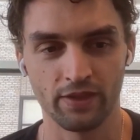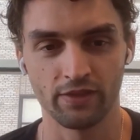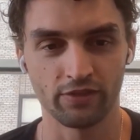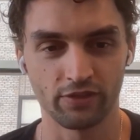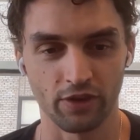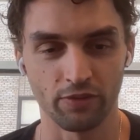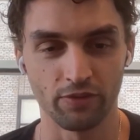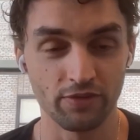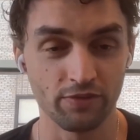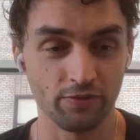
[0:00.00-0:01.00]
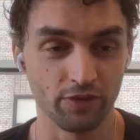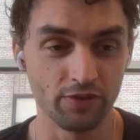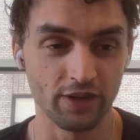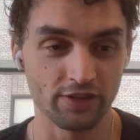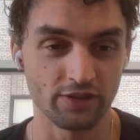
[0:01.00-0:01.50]
So when
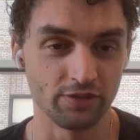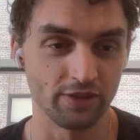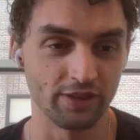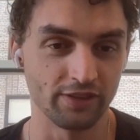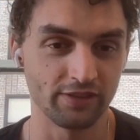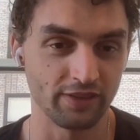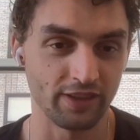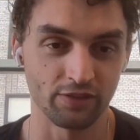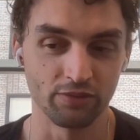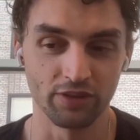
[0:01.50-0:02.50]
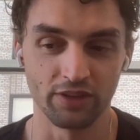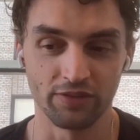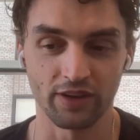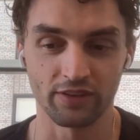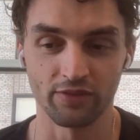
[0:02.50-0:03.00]
you guys are doing this, that's a really
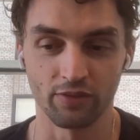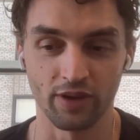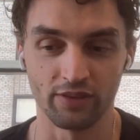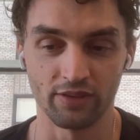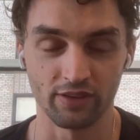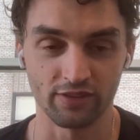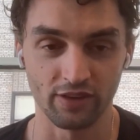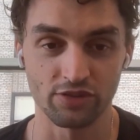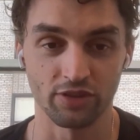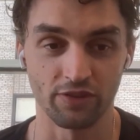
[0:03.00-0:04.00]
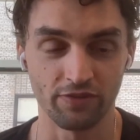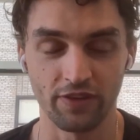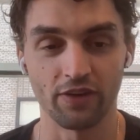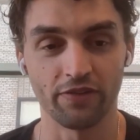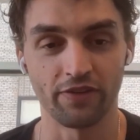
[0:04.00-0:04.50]
effective way to essentially
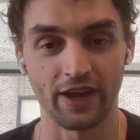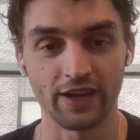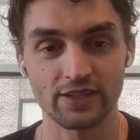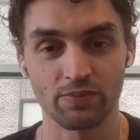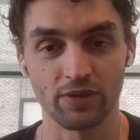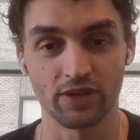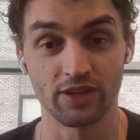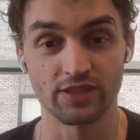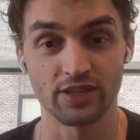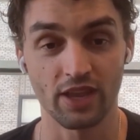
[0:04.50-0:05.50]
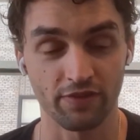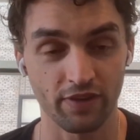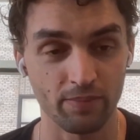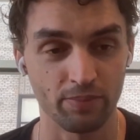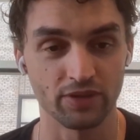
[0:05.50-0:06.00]
fail fast, because if
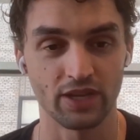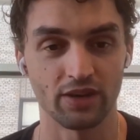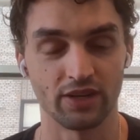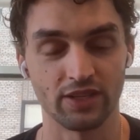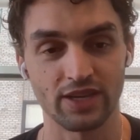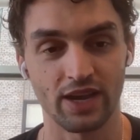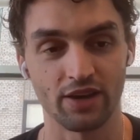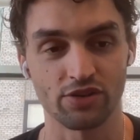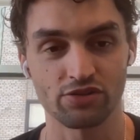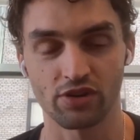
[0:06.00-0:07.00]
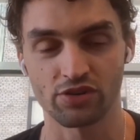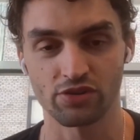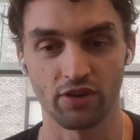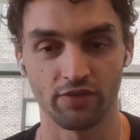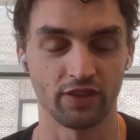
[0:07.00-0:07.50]
I built out an entire structure
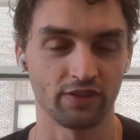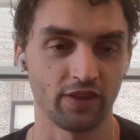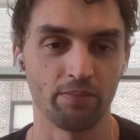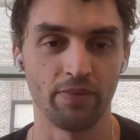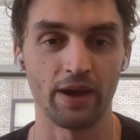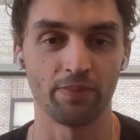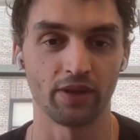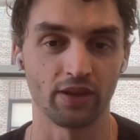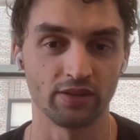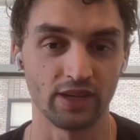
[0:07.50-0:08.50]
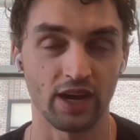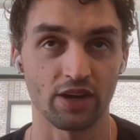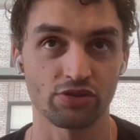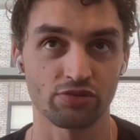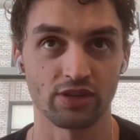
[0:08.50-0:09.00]
of, let's say, mapping doc
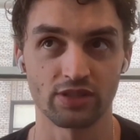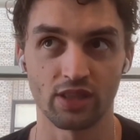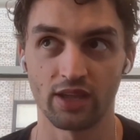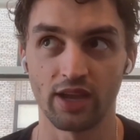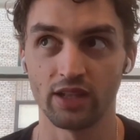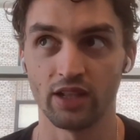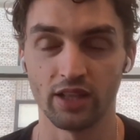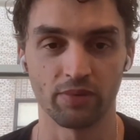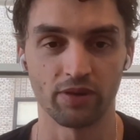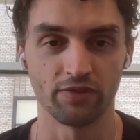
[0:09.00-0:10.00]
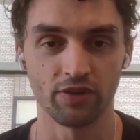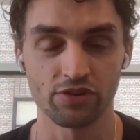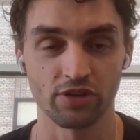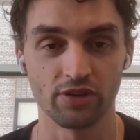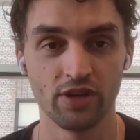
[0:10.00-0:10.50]
strings to the LLM
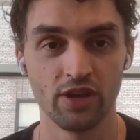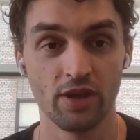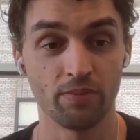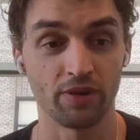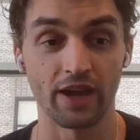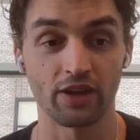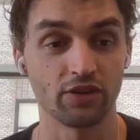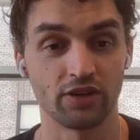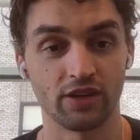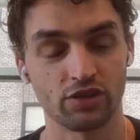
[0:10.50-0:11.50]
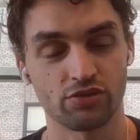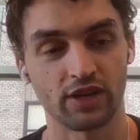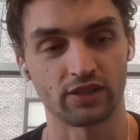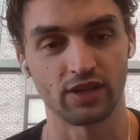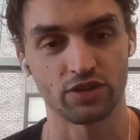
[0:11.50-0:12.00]
conversion, but I couldn't
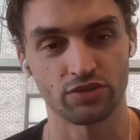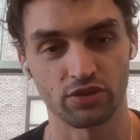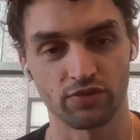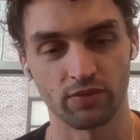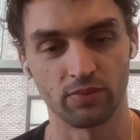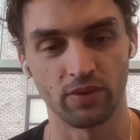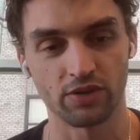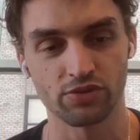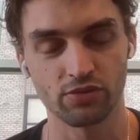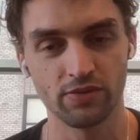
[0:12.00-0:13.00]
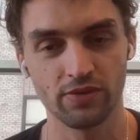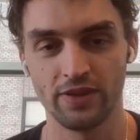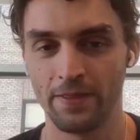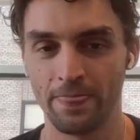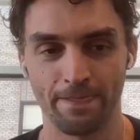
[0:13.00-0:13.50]
extract doc strings from a module,
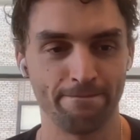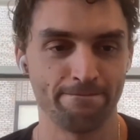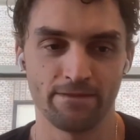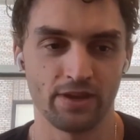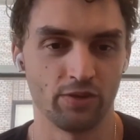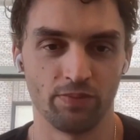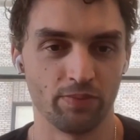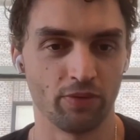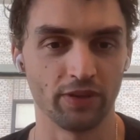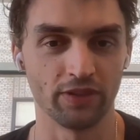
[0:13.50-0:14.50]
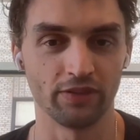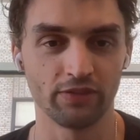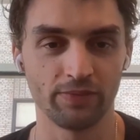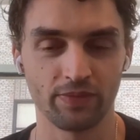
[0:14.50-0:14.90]
it would be pointless.